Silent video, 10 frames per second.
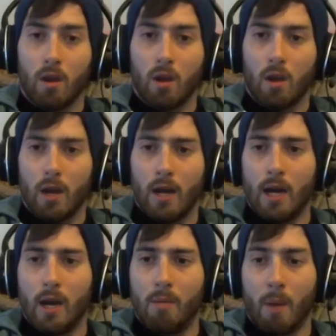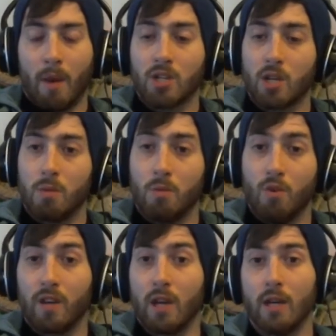Um, I'm actually going to be
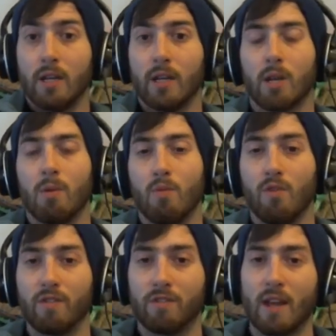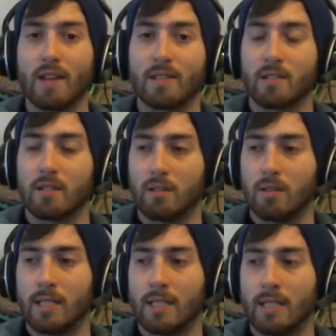moving. Going to be moving flats.
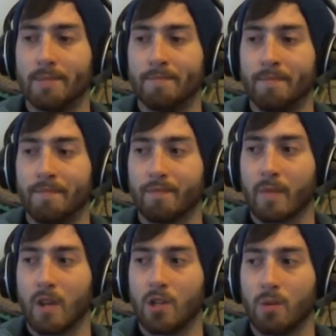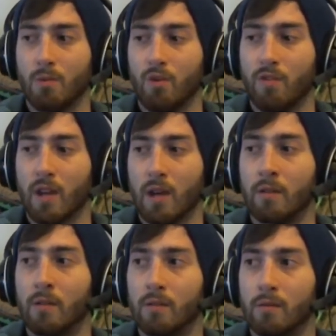Um, I should be moving
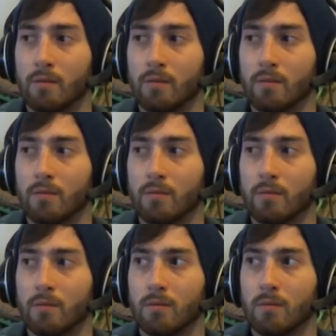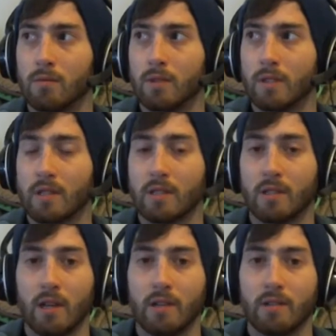in six
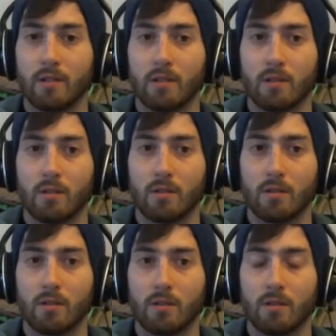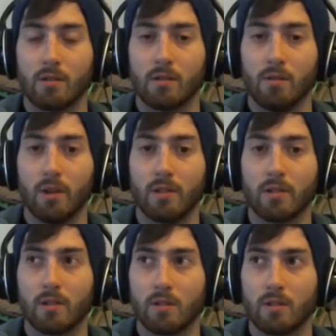days. Christ.
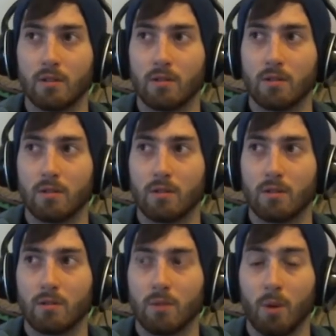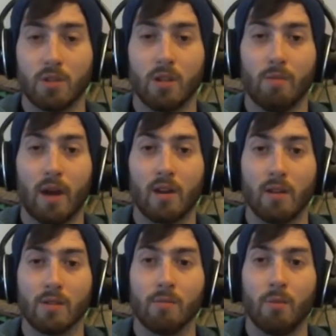Probably should get packing at
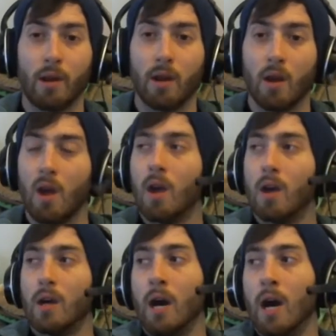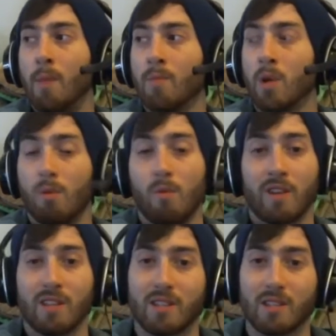some point. Um, going to be moving
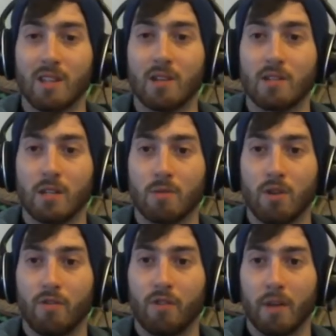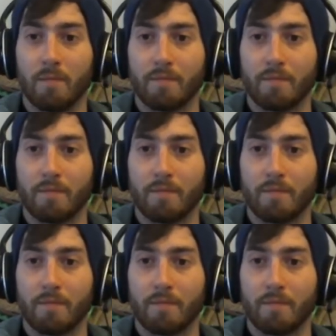in six days into my new flat.